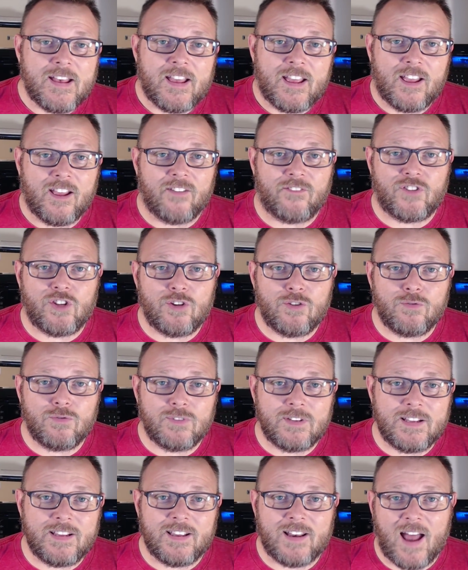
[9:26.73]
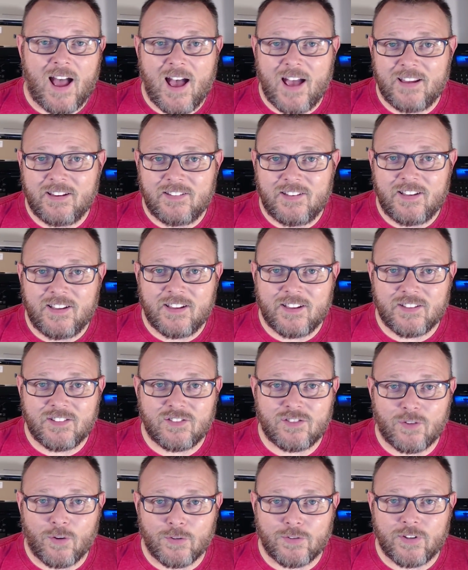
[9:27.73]
If you need IT
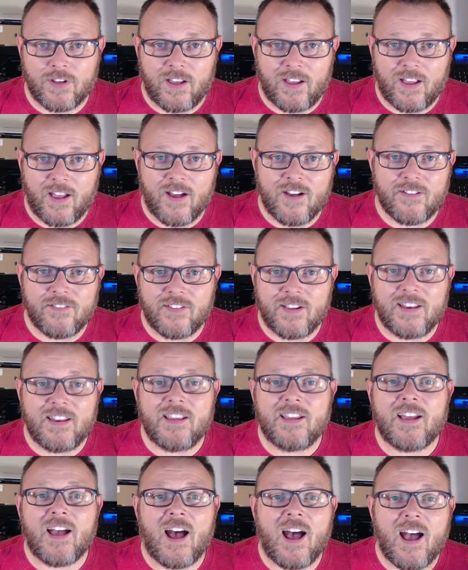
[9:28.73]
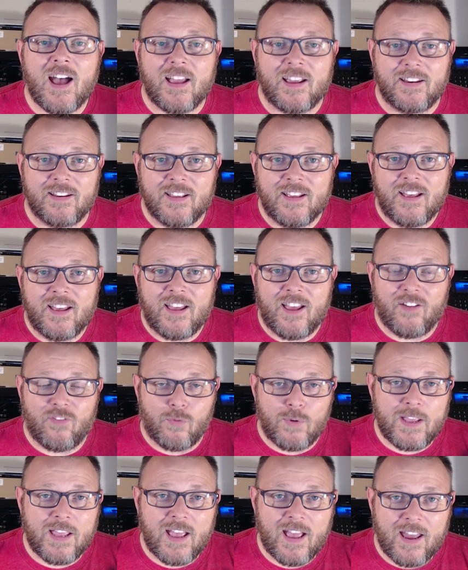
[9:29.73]
consulting of any kind, if
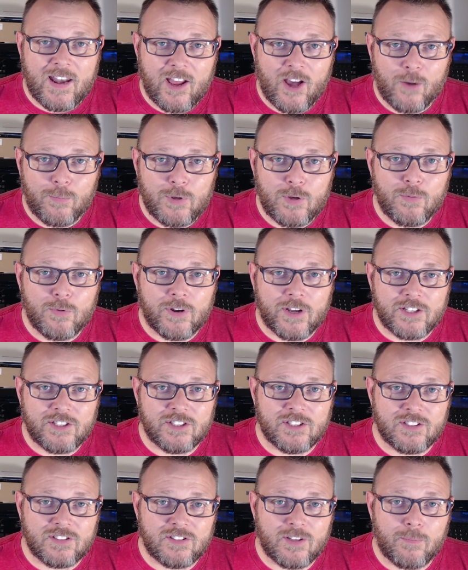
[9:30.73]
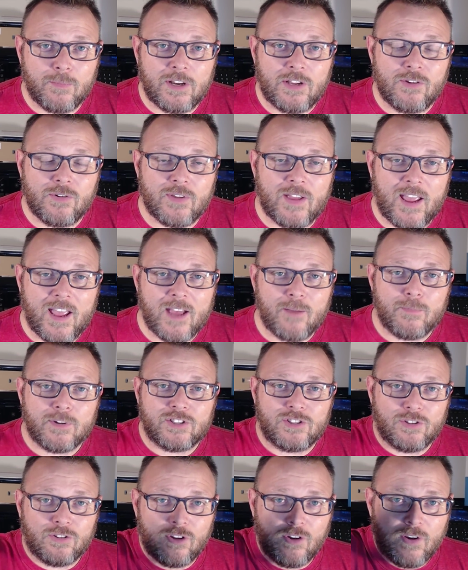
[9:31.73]
we can't help you, we'll get you to somebody who can,
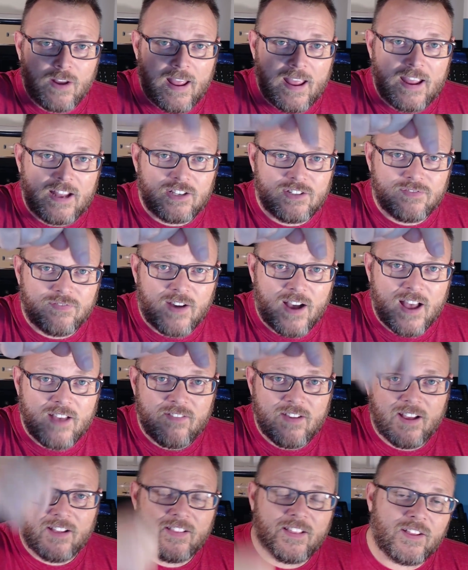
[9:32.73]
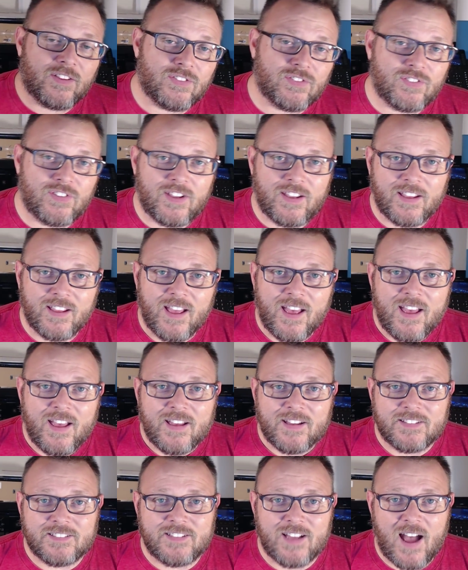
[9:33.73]
but you can go to
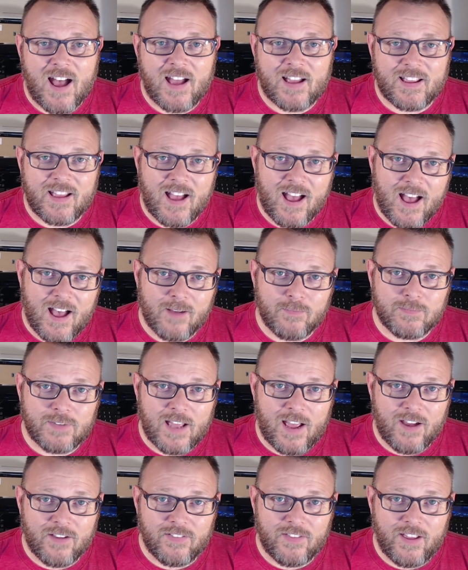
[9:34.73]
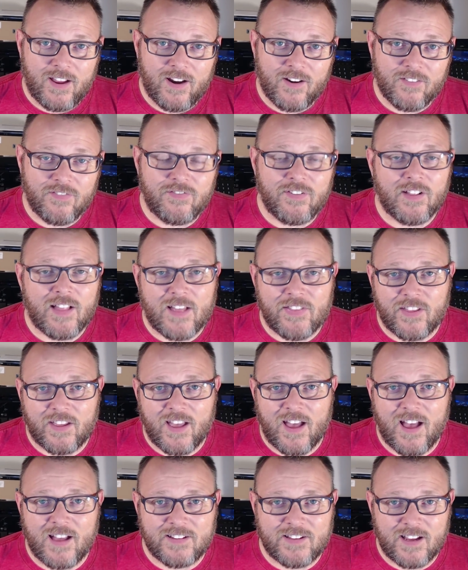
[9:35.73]
h5llc.com down there, fill out the
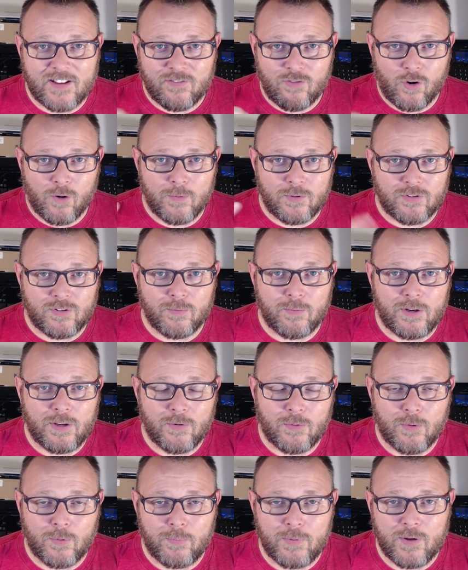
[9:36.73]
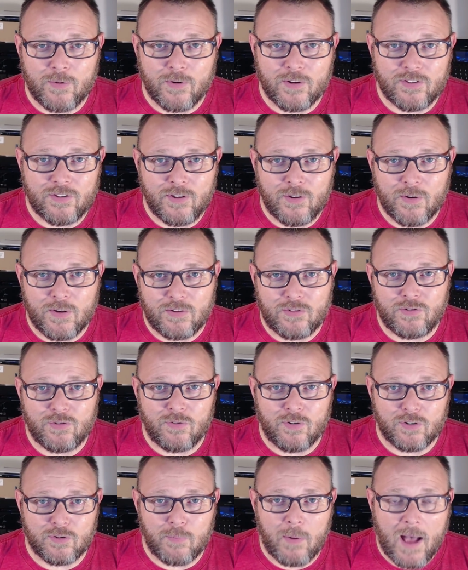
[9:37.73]
contact form, and somebody will be with you as
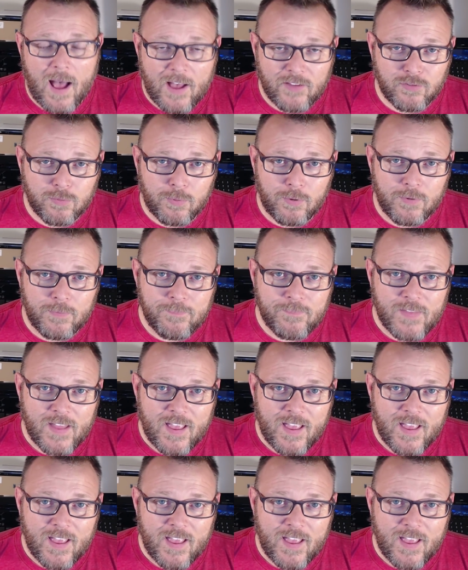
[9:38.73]
soon as possible.